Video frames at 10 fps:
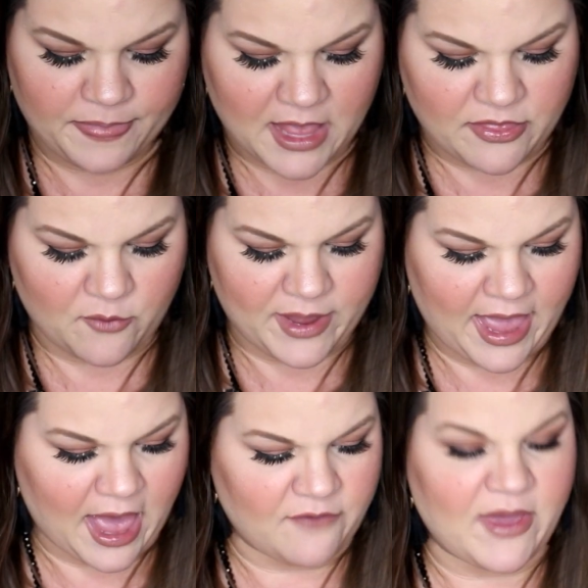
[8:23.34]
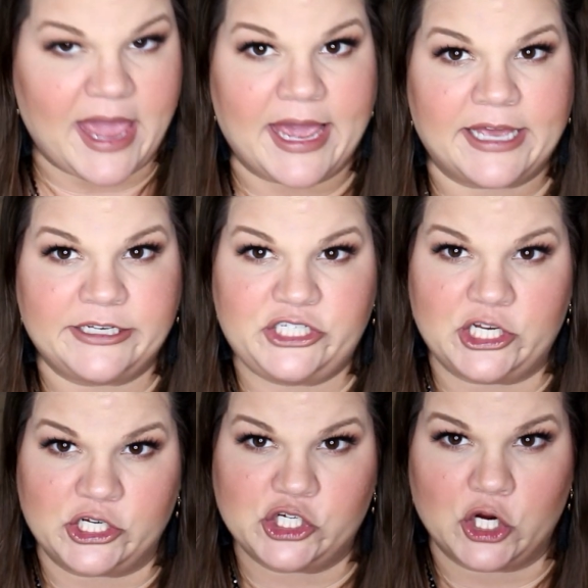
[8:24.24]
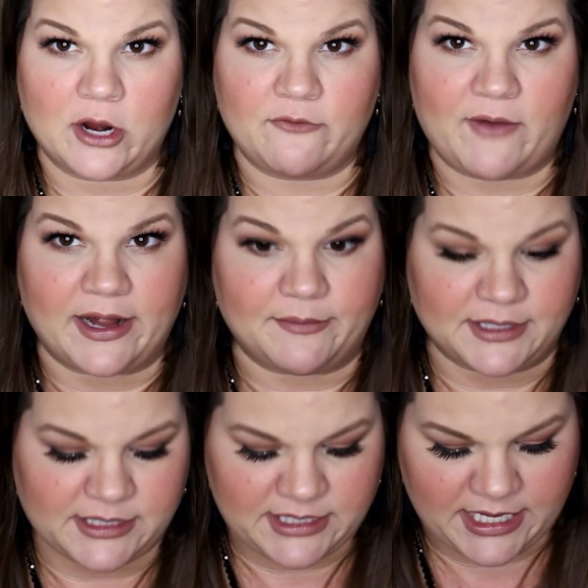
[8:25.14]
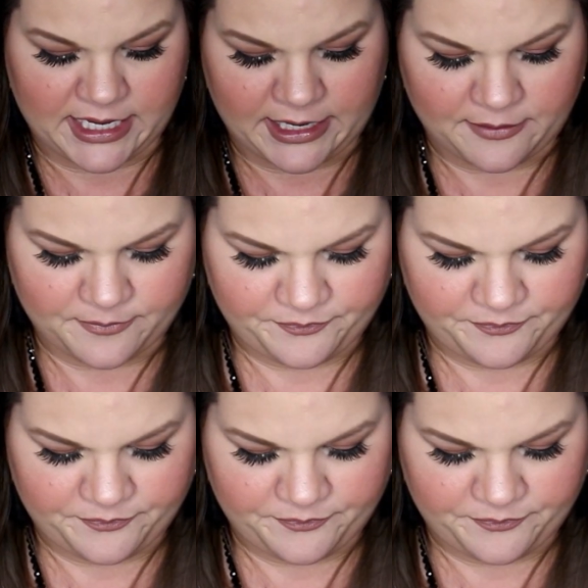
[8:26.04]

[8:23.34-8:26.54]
and then we have a ginger vitamin C,